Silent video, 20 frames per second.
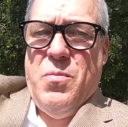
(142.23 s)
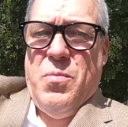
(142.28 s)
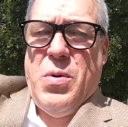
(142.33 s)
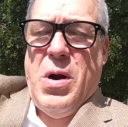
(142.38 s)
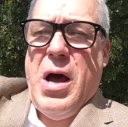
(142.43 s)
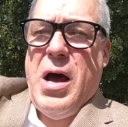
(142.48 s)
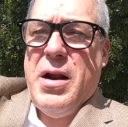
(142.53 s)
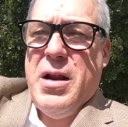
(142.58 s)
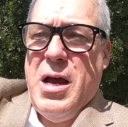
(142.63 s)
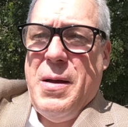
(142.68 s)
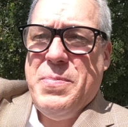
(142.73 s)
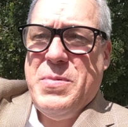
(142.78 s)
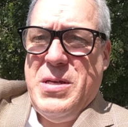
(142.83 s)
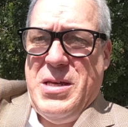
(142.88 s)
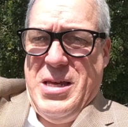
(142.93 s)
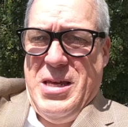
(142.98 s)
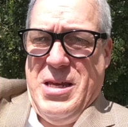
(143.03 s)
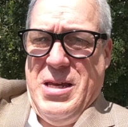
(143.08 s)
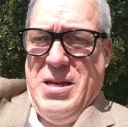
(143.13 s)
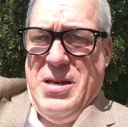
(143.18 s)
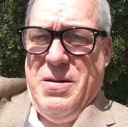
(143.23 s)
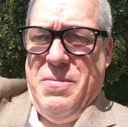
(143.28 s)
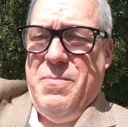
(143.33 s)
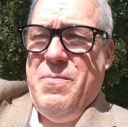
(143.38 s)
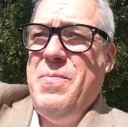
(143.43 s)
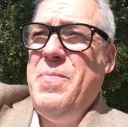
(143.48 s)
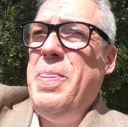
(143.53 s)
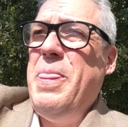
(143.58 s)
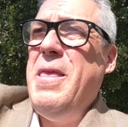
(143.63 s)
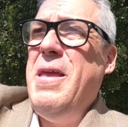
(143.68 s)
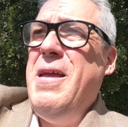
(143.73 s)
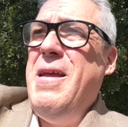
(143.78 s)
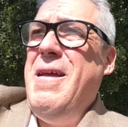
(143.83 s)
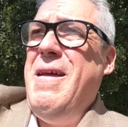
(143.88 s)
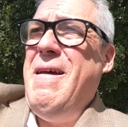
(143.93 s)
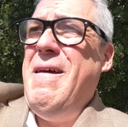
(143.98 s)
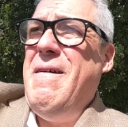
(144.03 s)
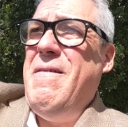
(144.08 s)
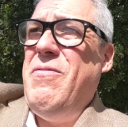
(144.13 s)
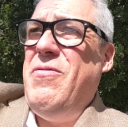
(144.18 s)
brought up to him
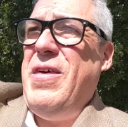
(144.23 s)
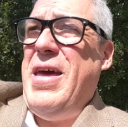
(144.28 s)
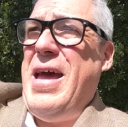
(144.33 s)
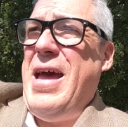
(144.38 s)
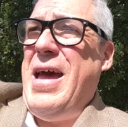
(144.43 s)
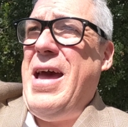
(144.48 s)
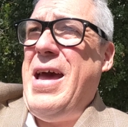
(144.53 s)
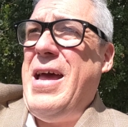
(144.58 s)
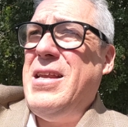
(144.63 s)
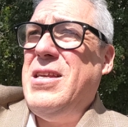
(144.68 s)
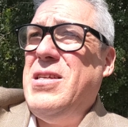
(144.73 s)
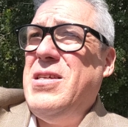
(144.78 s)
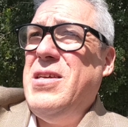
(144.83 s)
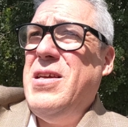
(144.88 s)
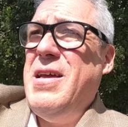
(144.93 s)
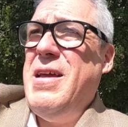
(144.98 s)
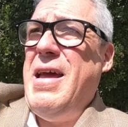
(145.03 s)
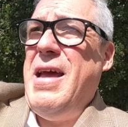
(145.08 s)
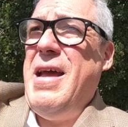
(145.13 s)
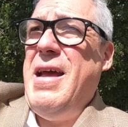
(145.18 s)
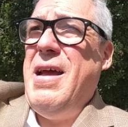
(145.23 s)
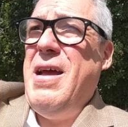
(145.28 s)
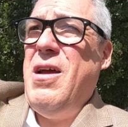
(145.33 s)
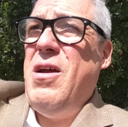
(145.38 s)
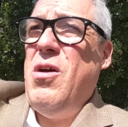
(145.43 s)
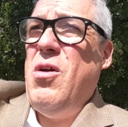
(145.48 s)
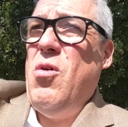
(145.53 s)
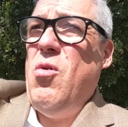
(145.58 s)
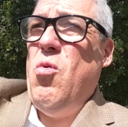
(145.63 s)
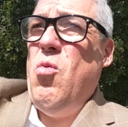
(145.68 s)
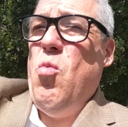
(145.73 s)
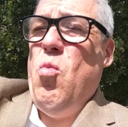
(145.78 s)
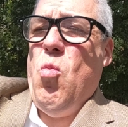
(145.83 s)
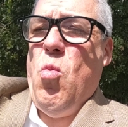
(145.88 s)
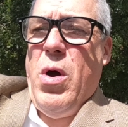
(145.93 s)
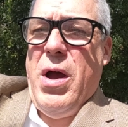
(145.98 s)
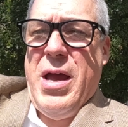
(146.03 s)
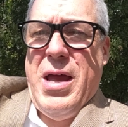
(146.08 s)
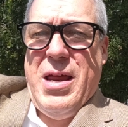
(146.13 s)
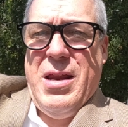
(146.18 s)
that
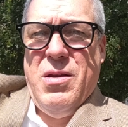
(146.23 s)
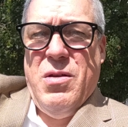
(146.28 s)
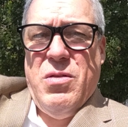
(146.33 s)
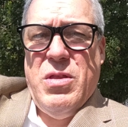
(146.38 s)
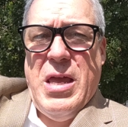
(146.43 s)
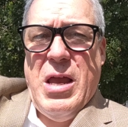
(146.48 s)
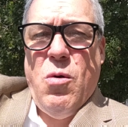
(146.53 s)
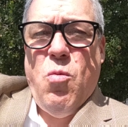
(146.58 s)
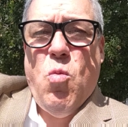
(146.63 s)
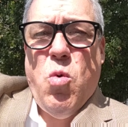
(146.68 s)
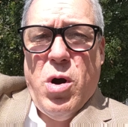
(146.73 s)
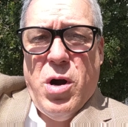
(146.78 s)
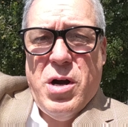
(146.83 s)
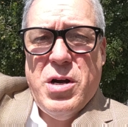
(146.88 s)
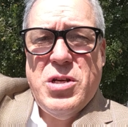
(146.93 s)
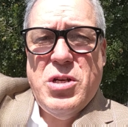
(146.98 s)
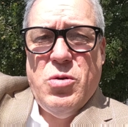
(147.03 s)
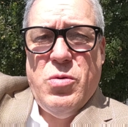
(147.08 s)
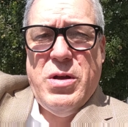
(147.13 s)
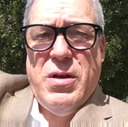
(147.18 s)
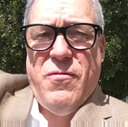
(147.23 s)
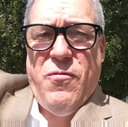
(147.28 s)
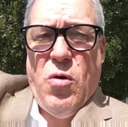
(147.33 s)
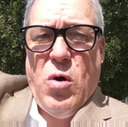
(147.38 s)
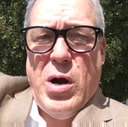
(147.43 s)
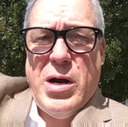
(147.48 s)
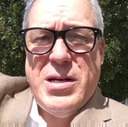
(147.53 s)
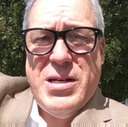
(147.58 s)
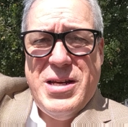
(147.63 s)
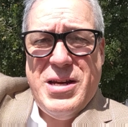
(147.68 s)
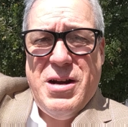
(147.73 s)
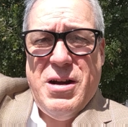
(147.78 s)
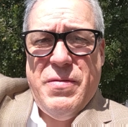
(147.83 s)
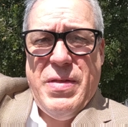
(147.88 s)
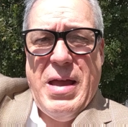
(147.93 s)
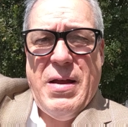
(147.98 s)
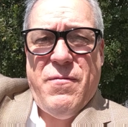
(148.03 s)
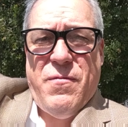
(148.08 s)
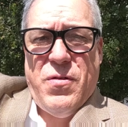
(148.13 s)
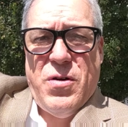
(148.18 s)
when they were doing voir dire
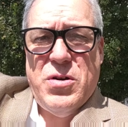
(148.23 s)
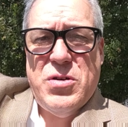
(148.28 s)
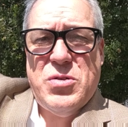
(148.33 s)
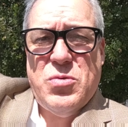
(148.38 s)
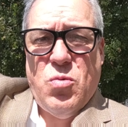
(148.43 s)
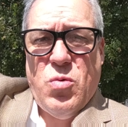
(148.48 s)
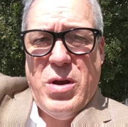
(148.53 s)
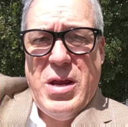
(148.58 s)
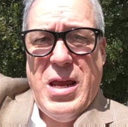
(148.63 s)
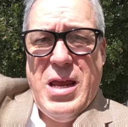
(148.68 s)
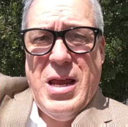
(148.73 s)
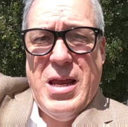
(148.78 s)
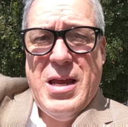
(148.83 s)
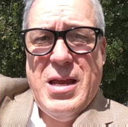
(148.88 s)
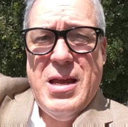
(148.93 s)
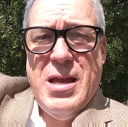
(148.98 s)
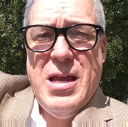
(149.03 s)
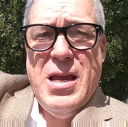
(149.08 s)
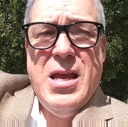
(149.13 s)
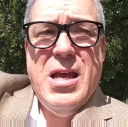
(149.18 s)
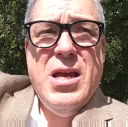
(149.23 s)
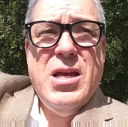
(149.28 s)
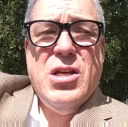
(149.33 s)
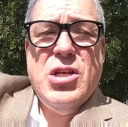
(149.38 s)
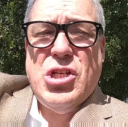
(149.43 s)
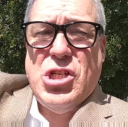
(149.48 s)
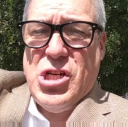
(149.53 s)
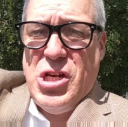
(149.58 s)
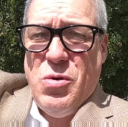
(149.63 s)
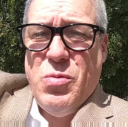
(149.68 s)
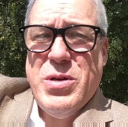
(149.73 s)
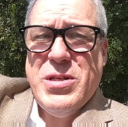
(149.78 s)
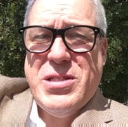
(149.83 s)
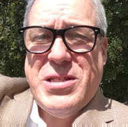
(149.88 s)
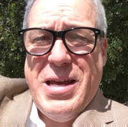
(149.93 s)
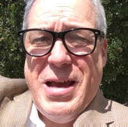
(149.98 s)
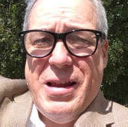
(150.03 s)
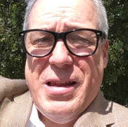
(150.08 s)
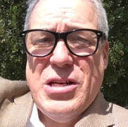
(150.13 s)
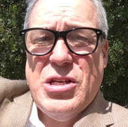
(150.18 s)
that first week, she was
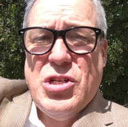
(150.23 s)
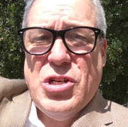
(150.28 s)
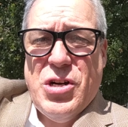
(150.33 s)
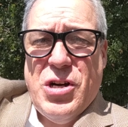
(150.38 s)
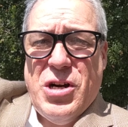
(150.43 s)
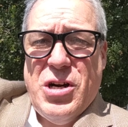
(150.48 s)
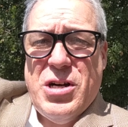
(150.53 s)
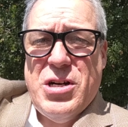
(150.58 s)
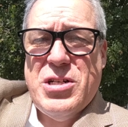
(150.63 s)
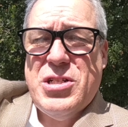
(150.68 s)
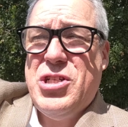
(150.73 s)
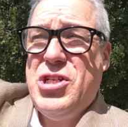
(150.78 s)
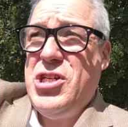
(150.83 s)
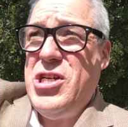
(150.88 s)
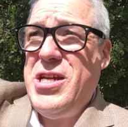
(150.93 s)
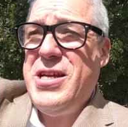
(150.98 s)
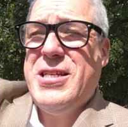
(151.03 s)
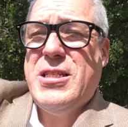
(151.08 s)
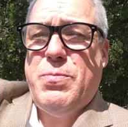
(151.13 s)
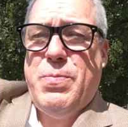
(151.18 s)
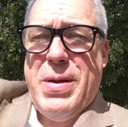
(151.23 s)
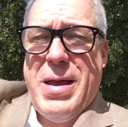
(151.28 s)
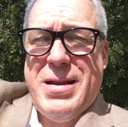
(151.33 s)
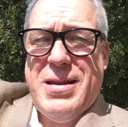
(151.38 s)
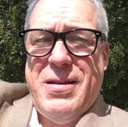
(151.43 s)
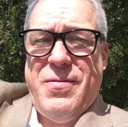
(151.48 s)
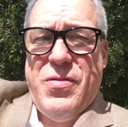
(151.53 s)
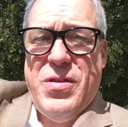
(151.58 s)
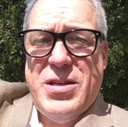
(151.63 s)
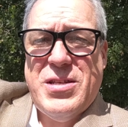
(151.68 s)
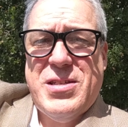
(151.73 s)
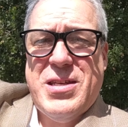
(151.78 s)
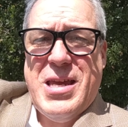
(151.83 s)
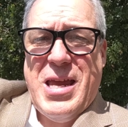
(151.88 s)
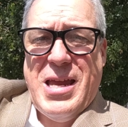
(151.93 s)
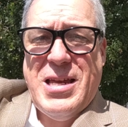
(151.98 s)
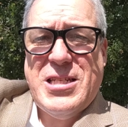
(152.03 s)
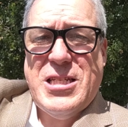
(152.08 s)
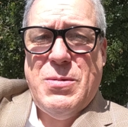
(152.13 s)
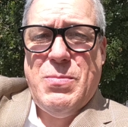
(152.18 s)
telling jurors she expected this
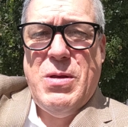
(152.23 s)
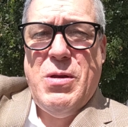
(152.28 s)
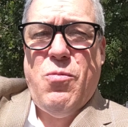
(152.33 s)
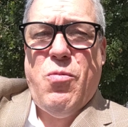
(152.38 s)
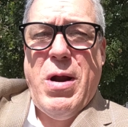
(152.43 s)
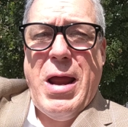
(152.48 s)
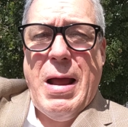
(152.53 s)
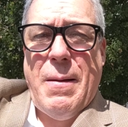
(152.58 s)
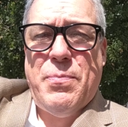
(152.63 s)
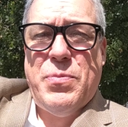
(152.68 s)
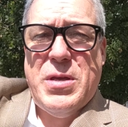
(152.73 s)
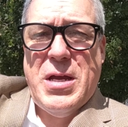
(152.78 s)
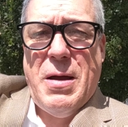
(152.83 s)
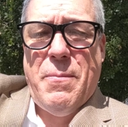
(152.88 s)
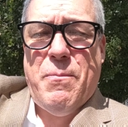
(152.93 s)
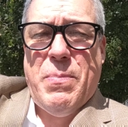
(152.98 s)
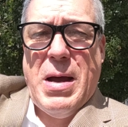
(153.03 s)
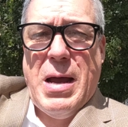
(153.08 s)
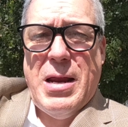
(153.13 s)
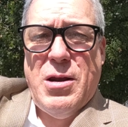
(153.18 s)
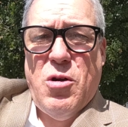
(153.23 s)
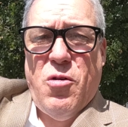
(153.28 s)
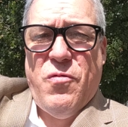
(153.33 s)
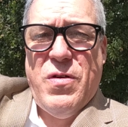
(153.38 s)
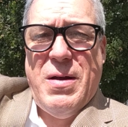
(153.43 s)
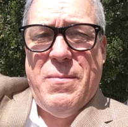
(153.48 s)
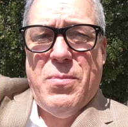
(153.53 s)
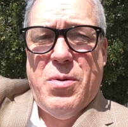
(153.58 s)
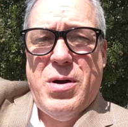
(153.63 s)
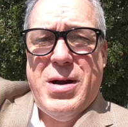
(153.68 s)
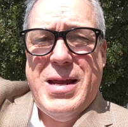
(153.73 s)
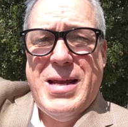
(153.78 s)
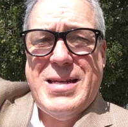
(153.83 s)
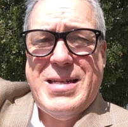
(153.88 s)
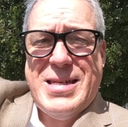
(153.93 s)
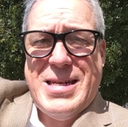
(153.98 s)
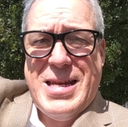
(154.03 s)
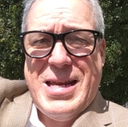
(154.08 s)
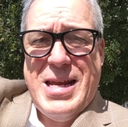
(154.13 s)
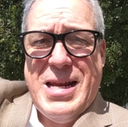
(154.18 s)
case to be wrapped up by November
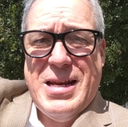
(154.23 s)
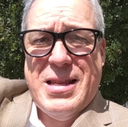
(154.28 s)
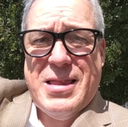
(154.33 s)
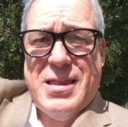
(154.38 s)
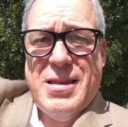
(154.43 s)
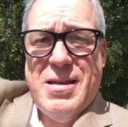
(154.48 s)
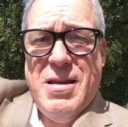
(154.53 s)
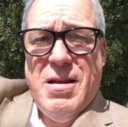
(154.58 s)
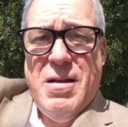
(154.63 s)
18th.